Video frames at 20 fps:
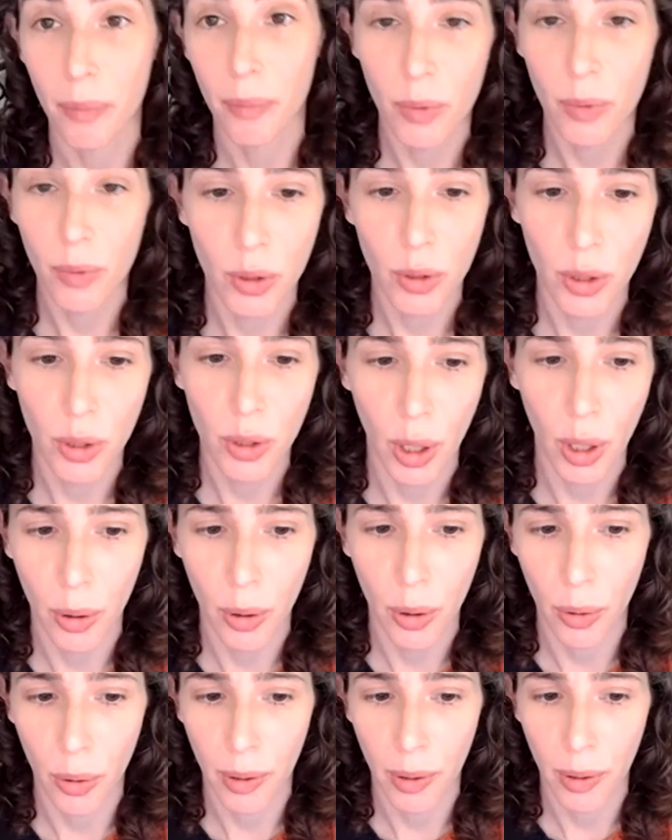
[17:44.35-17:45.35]

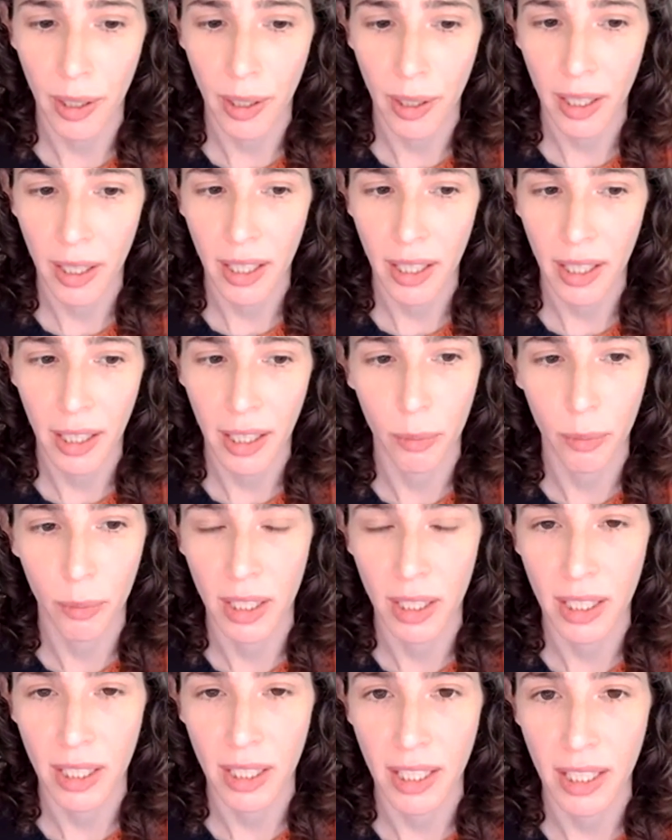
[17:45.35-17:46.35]
So it
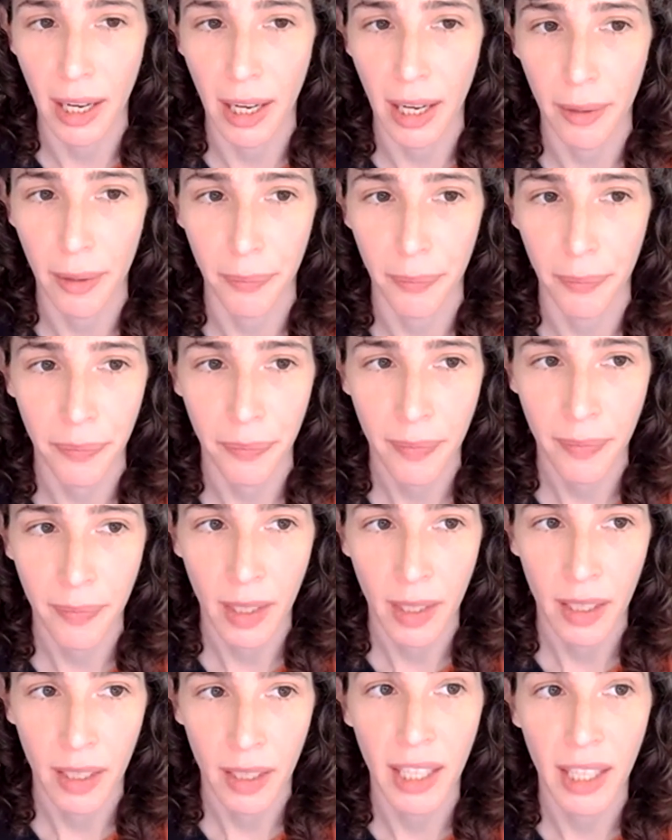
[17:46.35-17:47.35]
was
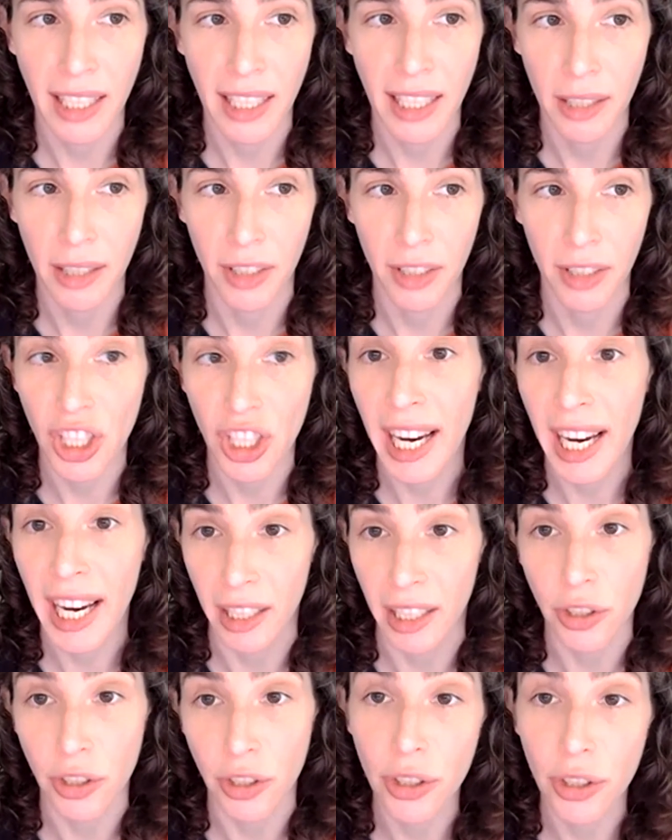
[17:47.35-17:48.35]
less of a
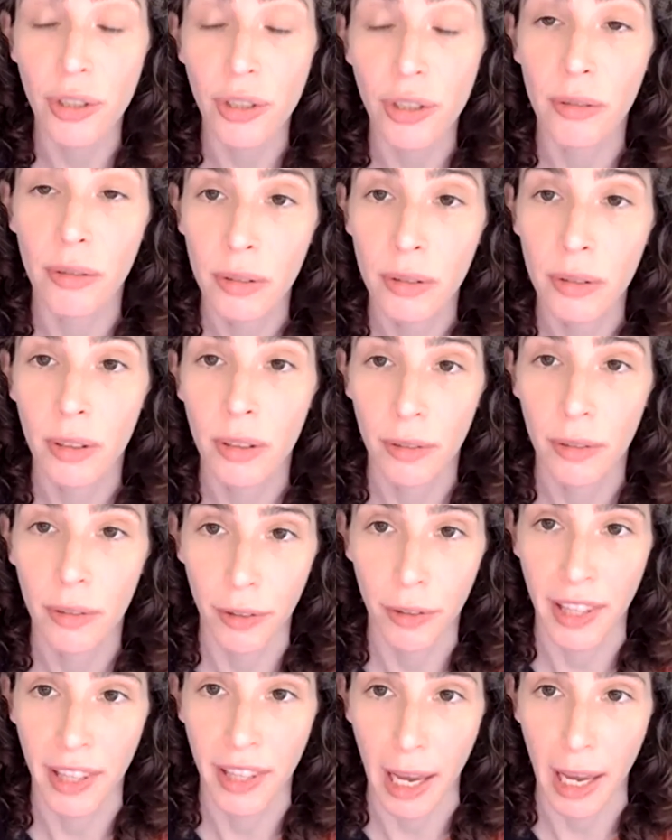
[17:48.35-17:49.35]
change
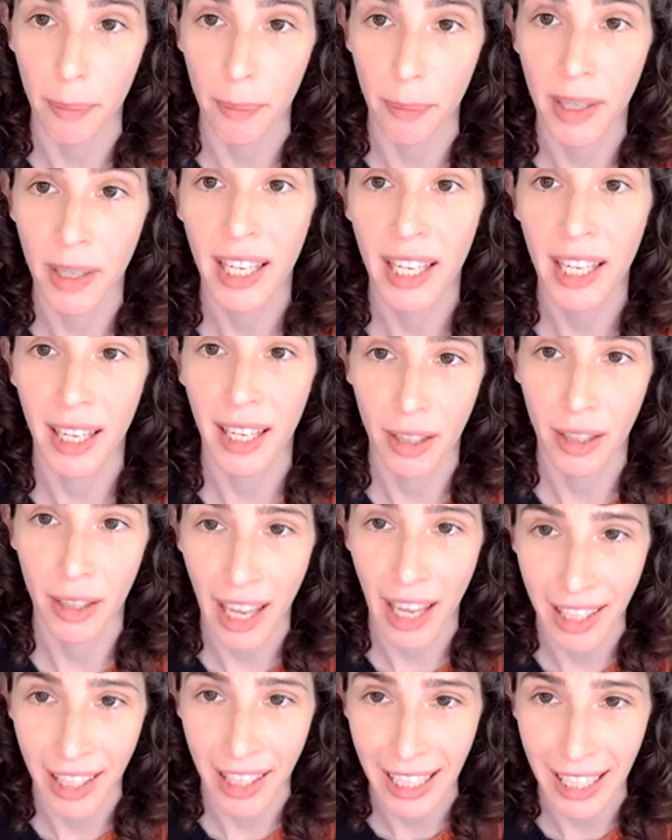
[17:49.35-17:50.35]
for
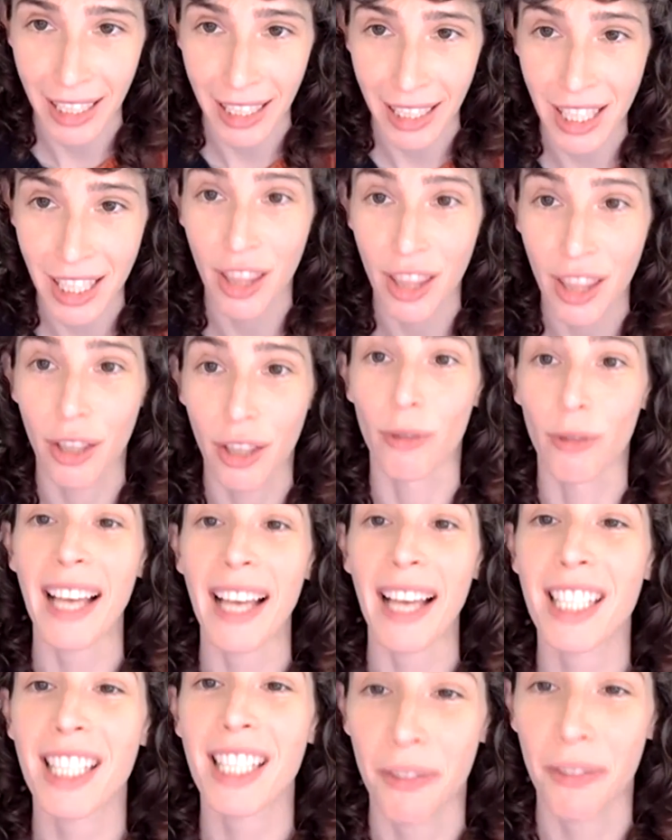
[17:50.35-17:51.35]
I think it's the
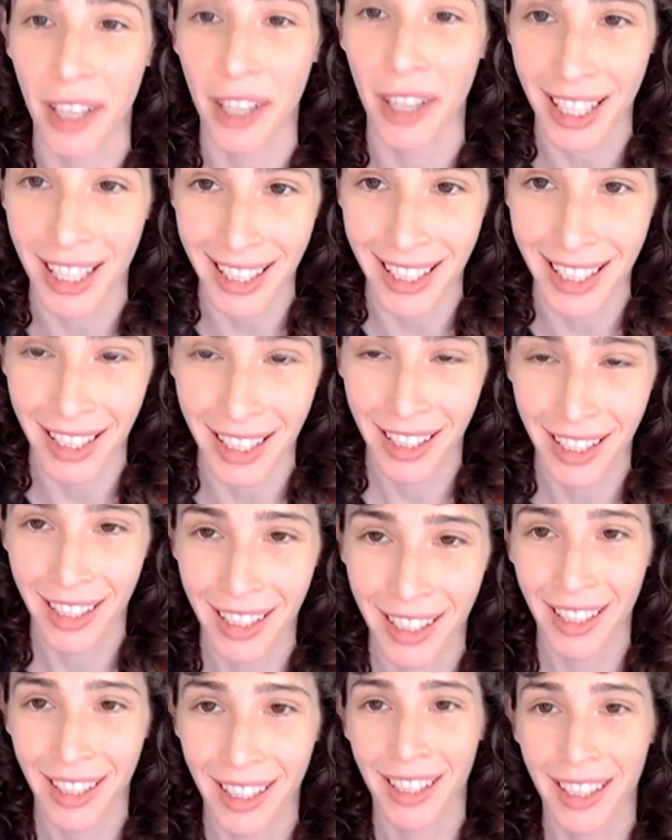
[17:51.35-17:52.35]
rest of us
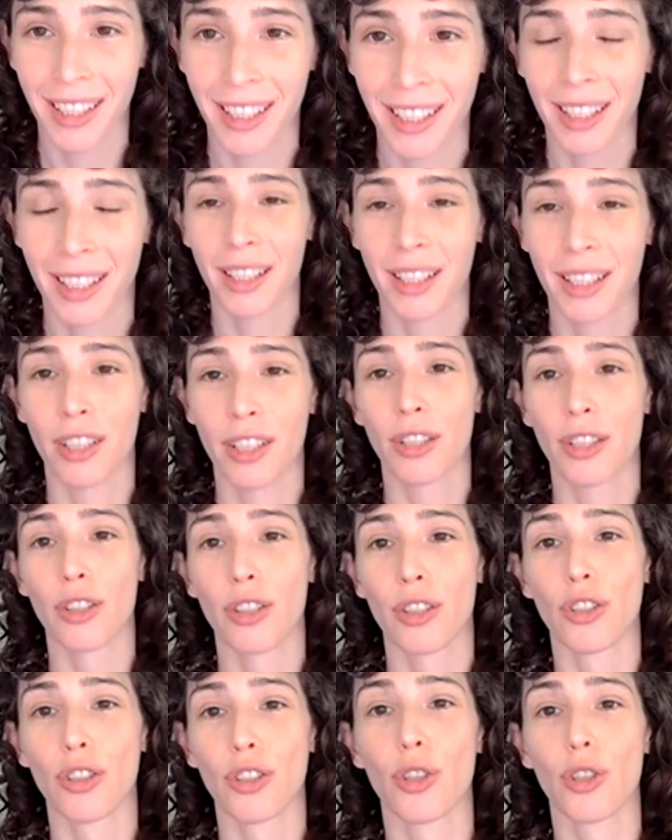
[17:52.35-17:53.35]

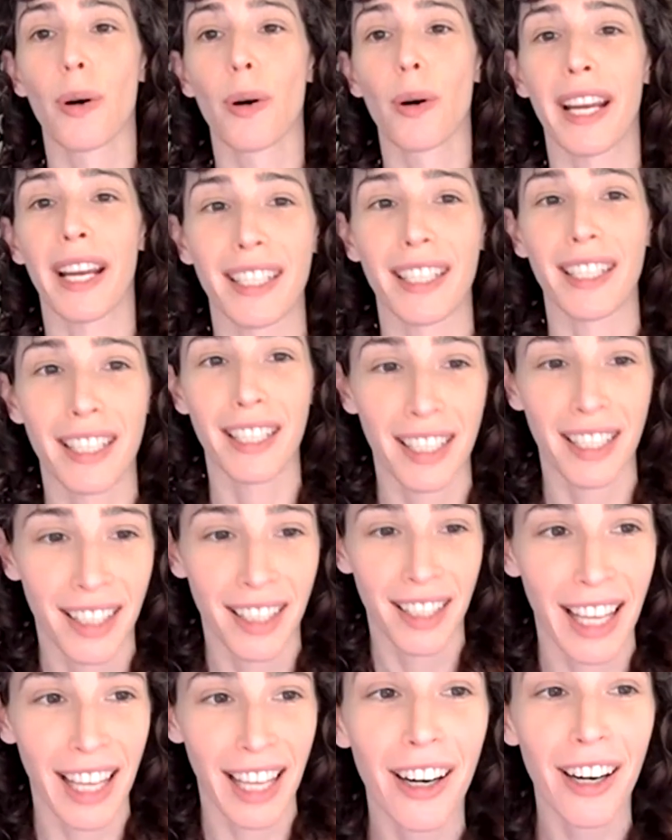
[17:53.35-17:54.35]
joined
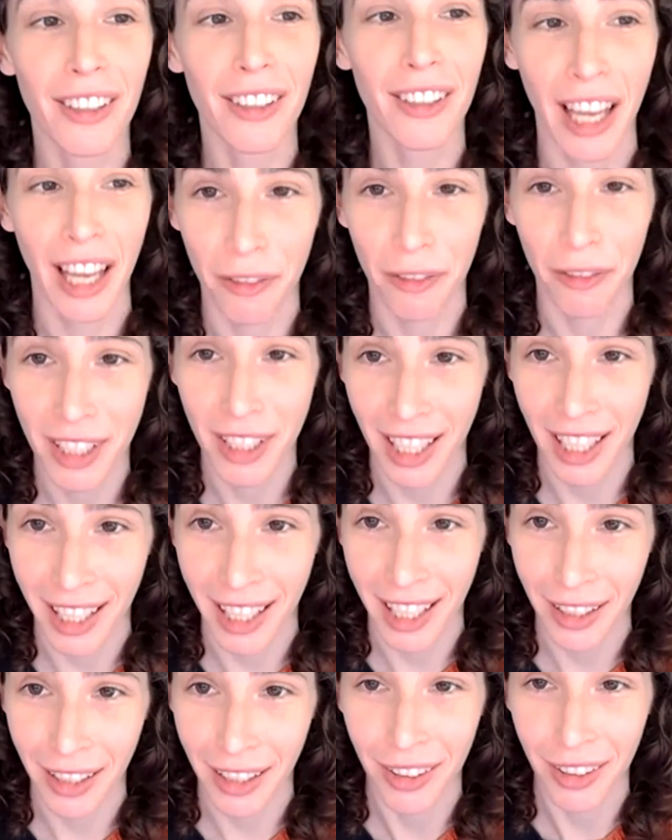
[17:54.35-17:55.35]
their
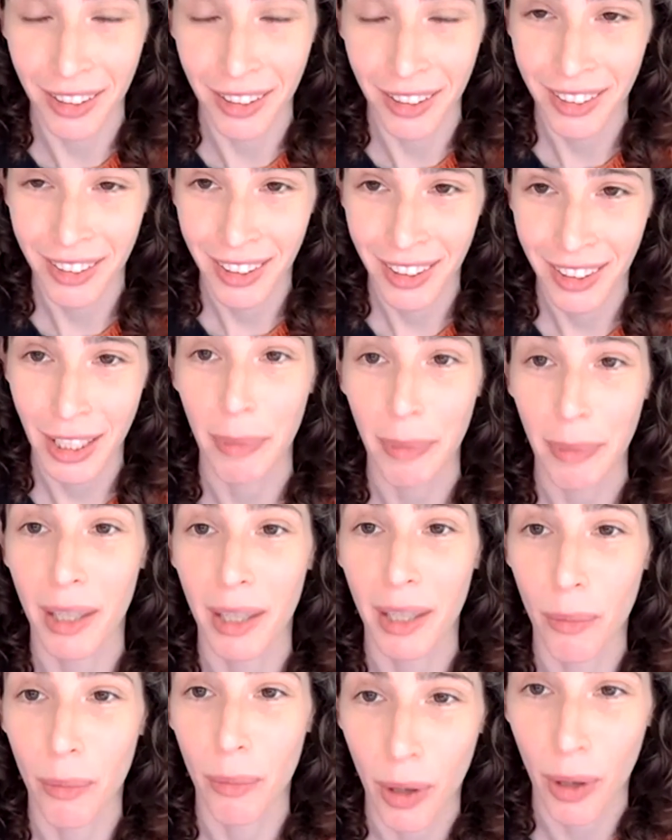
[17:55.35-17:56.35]
lifestyle,
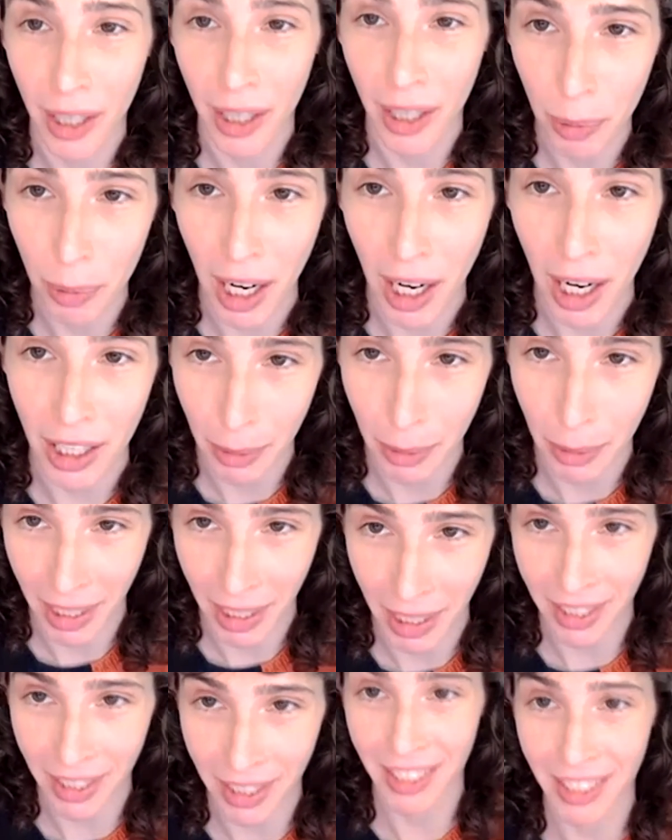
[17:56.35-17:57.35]
something more
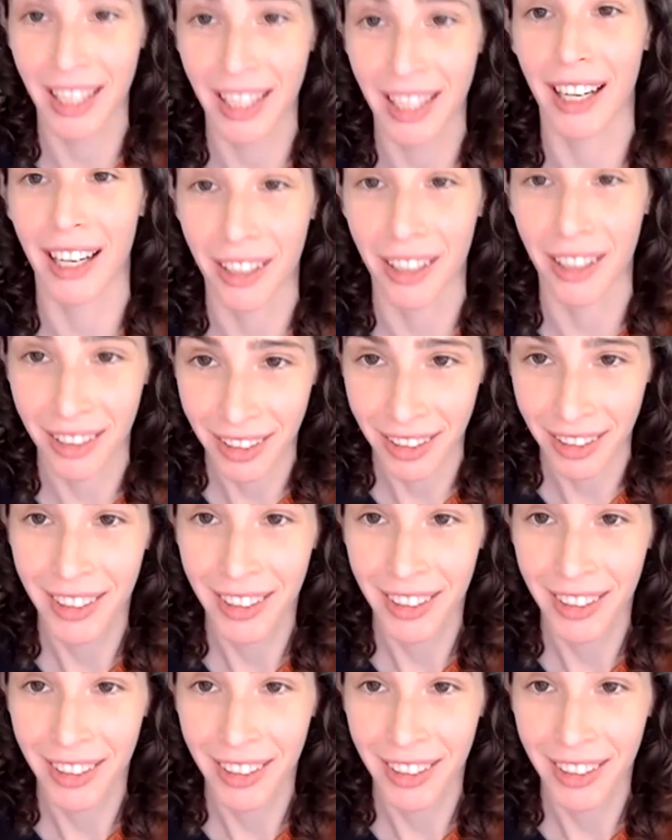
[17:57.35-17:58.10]
approximate to their